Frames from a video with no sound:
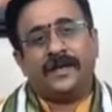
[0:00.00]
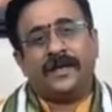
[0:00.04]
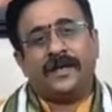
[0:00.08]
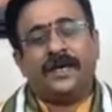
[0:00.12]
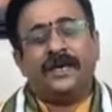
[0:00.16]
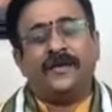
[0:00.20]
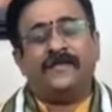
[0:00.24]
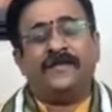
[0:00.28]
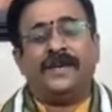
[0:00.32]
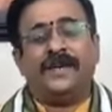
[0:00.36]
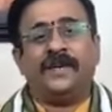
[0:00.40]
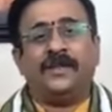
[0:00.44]

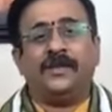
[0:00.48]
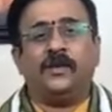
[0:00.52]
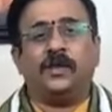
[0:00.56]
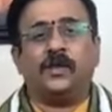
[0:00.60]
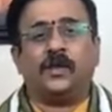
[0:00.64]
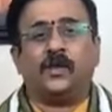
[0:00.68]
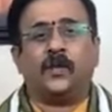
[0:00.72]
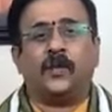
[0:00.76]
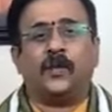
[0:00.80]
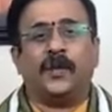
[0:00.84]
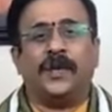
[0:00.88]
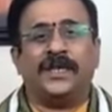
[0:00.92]
even in
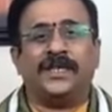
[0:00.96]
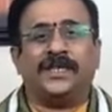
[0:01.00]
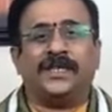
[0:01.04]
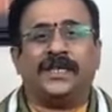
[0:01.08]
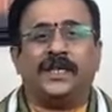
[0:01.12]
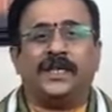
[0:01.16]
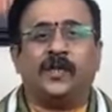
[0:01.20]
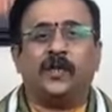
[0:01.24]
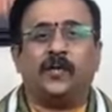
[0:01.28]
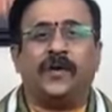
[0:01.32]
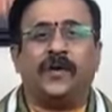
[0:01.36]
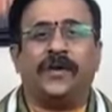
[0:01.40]
those
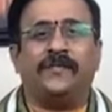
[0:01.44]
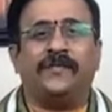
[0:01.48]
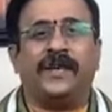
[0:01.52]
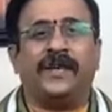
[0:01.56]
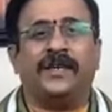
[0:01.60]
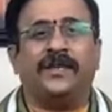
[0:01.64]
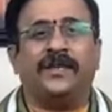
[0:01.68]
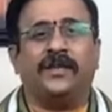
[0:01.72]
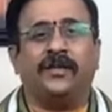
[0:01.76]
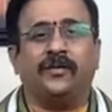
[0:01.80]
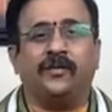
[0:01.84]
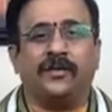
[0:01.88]
places when
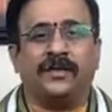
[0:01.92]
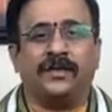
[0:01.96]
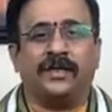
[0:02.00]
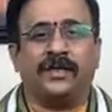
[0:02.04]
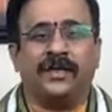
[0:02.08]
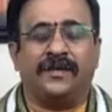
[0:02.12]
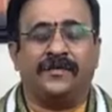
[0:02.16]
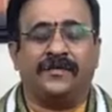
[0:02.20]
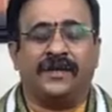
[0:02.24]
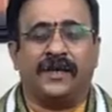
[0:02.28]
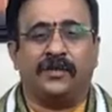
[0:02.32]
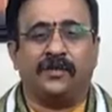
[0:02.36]

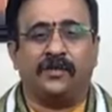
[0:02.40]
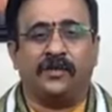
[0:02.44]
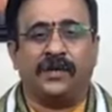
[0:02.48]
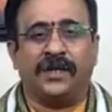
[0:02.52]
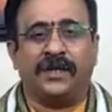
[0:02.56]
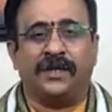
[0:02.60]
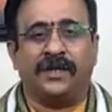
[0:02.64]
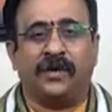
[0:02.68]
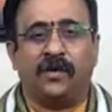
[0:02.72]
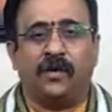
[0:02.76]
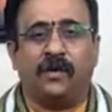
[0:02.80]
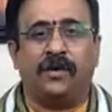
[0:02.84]
they were
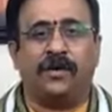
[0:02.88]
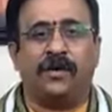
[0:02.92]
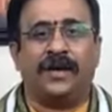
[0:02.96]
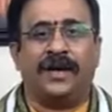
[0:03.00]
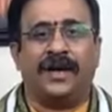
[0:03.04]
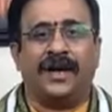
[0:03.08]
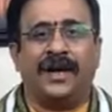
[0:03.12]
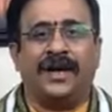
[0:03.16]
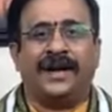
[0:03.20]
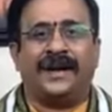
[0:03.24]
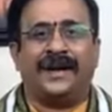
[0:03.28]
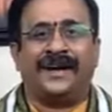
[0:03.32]
doing
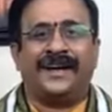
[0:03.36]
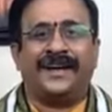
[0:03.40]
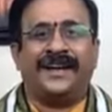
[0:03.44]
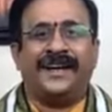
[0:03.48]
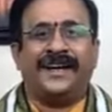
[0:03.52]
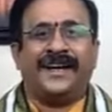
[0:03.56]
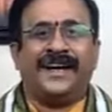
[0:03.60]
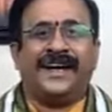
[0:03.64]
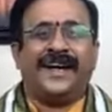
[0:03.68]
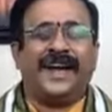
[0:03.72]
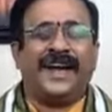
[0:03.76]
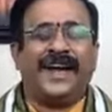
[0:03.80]
Omkara
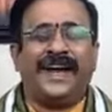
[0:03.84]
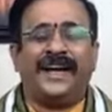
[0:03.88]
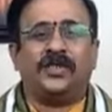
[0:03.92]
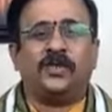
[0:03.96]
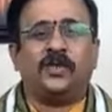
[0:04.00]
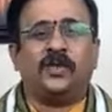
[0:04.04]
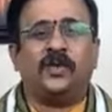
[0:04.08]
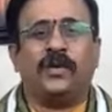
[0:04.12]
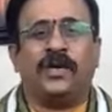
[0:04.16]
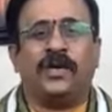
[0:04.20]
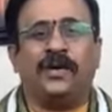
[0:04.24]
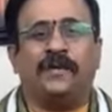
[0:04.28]
and
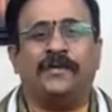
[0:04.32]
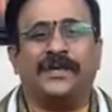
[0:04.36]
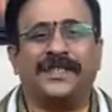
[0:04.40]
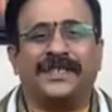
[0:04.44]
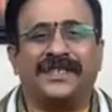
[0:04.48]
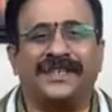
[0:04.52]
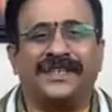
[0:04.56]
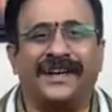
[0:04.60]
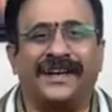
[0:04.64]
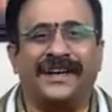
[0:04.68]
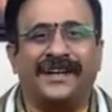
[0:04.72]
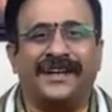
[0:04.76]
Surya
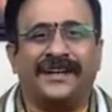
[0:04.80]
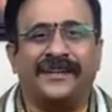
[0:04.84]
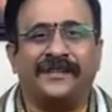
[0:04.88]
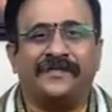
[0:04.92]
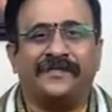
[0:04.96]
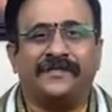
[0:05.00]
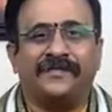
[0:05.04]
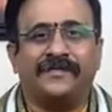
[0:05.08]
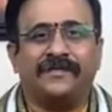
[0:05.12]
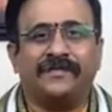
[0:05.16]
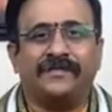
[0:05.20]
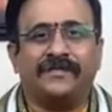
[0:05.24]
Namaskar,
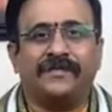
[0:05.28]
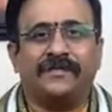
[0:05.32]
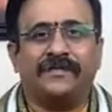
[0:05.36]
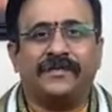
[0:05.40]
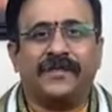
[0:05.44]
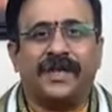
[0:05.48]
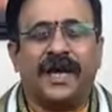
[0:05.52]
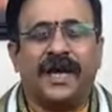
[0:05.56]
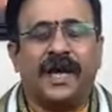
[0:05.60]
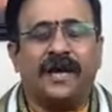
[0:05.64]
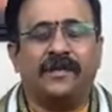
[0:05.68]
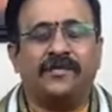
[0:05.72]

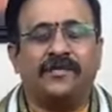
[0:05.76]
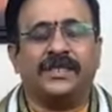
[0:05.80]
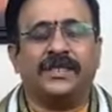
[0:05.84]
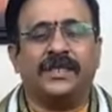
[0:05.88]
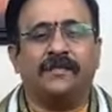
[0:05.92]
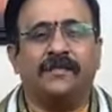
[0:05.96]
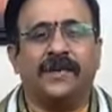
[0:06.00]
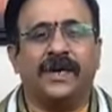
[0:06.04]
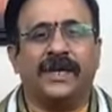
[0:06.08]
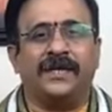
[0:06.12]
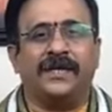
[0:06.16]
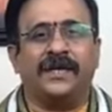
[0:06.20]
I
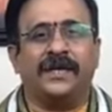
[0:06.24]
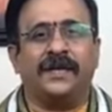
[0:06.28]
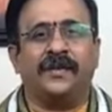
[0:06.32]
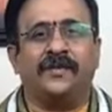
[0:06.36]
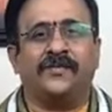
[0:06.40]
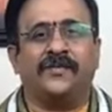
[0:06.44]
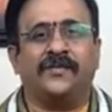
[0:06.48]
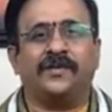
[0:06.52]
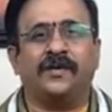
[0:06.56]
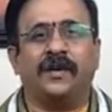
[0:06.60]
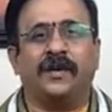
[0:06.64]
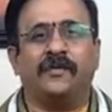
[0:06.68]
was reminded
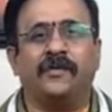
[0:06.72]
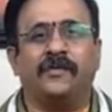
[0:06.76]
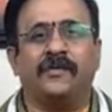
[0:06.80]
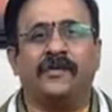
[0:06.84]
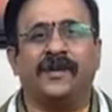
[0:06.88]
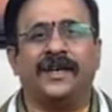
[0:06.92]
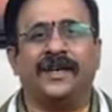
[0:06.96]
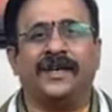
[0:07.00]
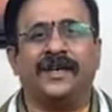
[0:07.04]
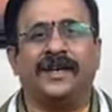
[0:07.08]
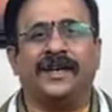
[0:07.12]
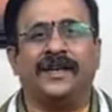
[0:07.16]
of Swami
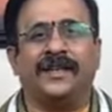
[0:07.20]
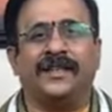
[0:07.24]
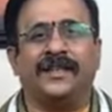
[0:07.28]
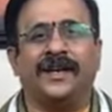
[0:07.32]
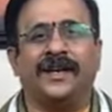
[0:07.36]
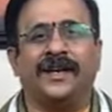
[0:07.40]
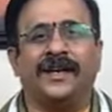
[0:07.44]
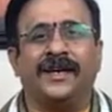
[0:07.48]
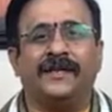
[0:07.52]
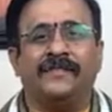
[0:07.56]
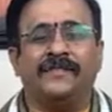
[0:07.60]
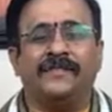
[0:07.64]

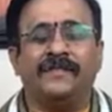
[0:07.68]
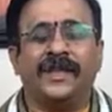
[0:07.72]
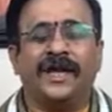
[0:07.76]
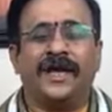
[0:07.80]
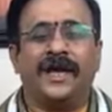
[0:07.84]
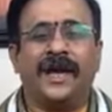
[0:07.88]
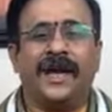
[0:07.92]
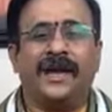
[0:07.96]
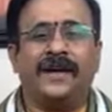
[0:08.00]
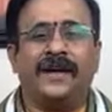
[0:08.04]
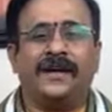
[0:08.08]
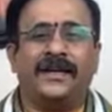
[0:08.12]
Vivekananda
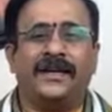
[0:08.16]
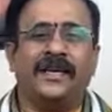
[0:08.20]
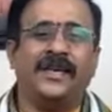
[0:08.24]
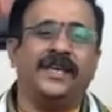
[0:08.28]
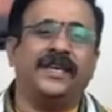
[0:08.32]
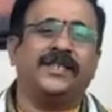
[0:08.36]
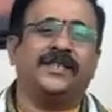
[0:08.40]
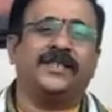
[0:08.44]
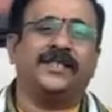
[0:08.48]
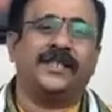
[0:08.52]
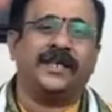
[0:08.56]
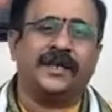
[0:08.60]
and
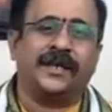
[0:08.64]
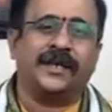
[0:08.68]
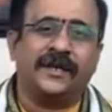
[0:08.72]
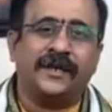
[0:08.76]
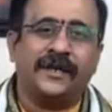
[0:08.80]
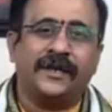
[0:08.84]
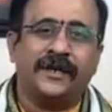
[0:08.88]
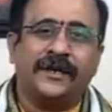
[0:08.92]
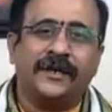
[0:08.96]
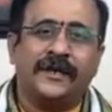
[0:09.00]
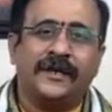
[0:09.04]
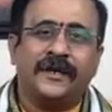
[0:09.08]
his
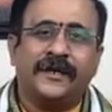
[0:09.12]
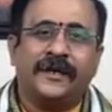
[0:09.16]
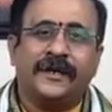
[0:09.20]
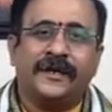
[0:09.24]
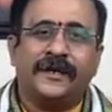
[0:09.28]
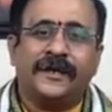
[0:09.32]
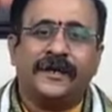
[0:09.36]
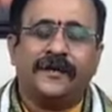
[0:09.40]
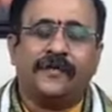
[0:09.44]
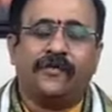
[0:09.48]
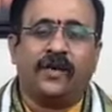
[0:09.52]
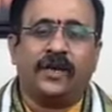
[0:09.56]

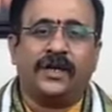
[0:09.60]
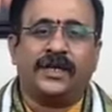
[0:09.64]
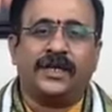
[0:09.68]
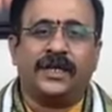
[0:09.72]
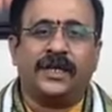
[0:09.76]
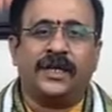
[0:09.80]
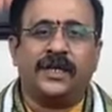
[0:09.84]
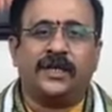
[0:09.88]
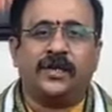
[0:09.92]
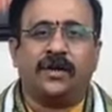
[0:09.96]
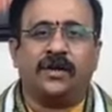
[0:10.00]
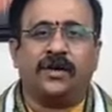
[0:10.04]
what
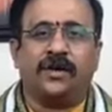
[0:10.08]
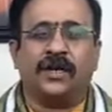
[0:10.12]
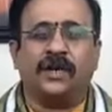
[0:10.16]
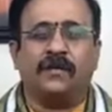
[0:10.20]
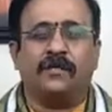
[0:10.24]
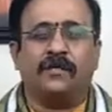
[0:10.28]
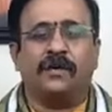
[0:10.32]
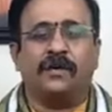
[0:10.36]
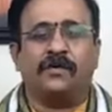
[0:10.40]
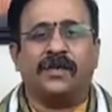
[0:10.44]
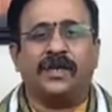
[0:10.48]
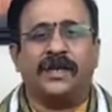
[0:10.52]
he talked
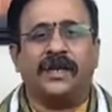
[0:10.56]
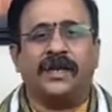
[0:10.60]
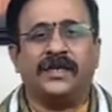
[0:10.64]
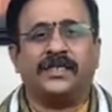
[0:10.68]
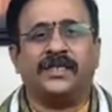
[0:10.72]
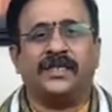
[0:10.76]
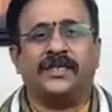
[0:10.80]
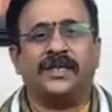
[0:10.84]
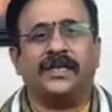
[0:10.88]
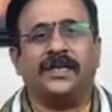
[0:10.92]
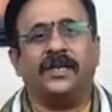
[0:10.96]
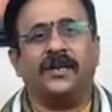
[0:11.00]
about, the
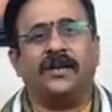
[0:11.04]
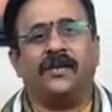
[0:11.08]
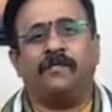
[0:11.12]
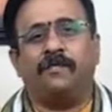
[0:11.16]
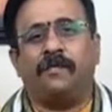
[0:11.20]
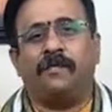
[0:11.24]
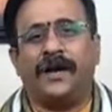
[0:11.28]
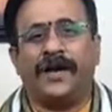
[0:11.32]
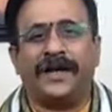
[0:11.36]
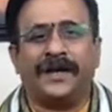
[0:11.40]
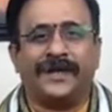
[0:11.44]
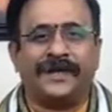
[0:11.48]
destiny
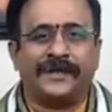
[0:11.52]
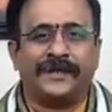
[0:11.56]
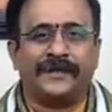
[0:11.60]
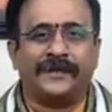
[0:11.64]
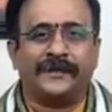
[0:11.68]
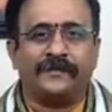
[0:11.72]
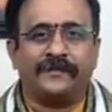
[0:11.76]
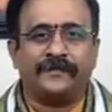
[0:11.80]
of Bharat.